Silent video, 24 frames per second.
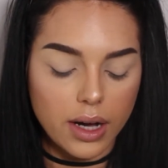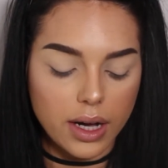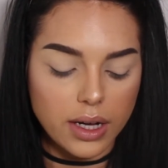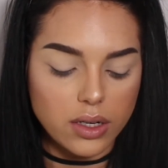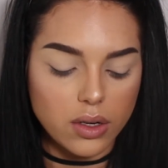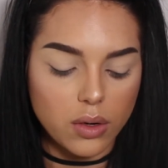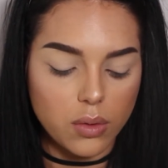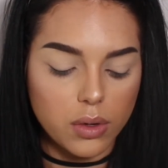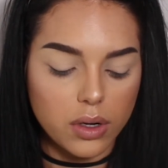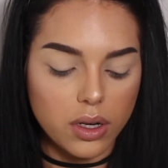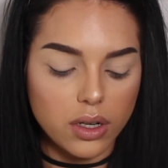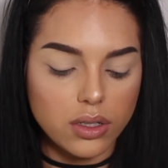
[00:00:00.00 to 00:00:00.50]
I
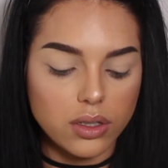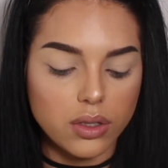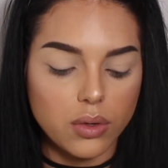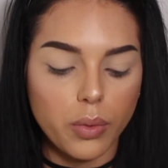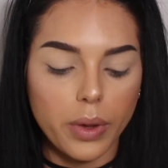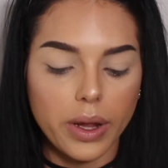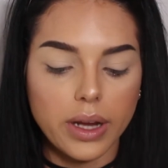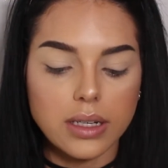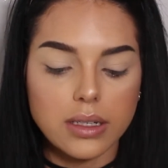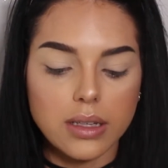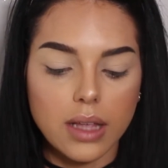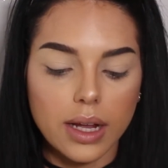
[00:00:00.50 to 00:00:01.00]
don't want to do
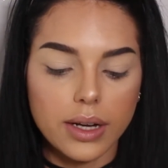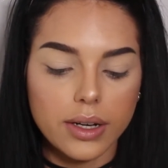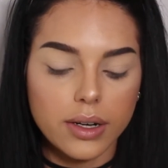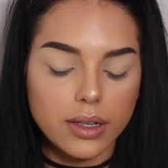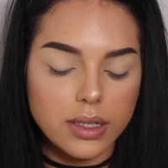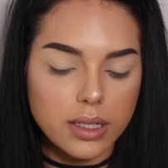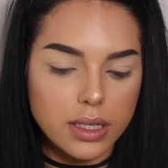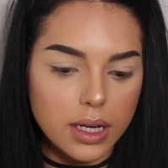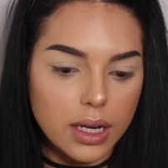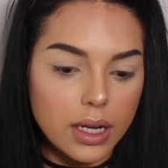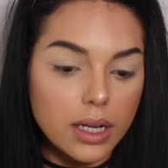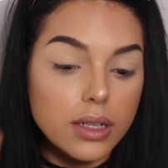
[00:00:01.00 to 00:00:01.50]
winged liner
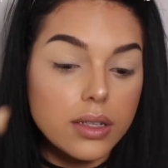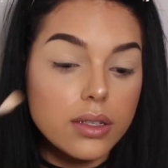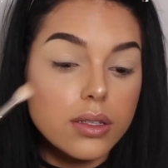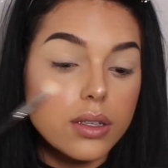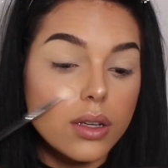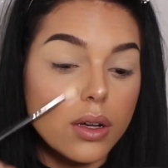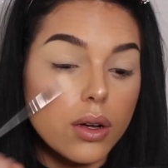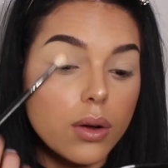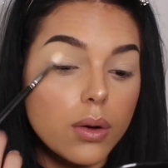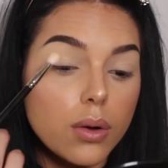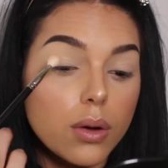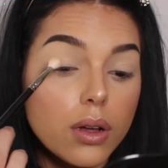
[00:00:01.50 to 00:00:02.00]
today,
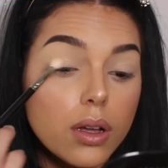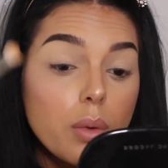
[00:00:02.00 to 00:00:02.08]
so